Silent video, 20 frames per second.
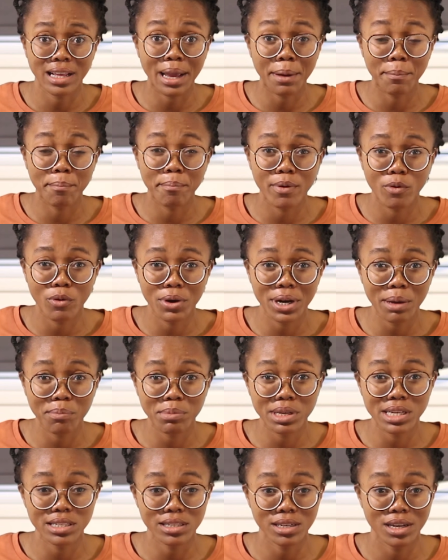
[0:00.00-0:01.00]
Like when I
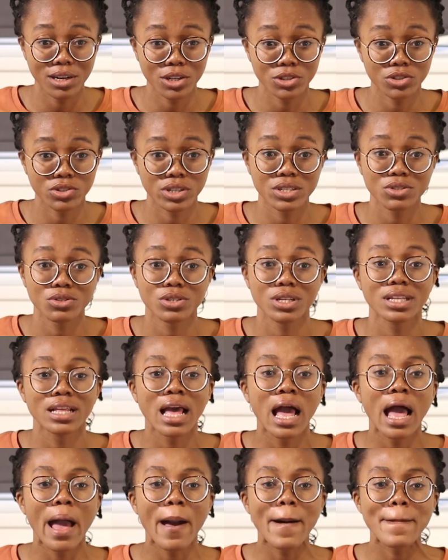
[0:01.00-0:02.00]
mean international students,